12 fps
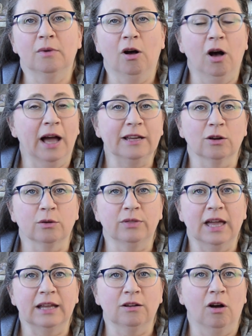higher
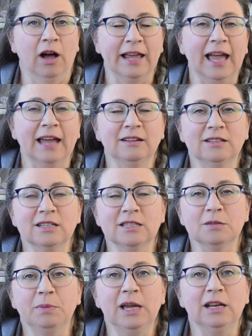than I had
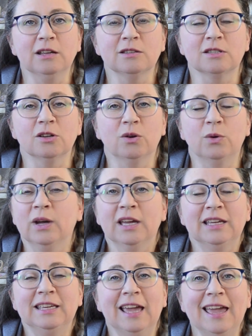anticipated. So
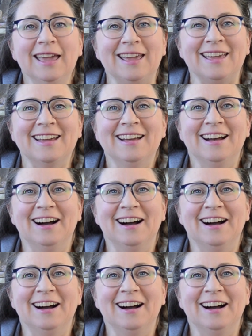yay!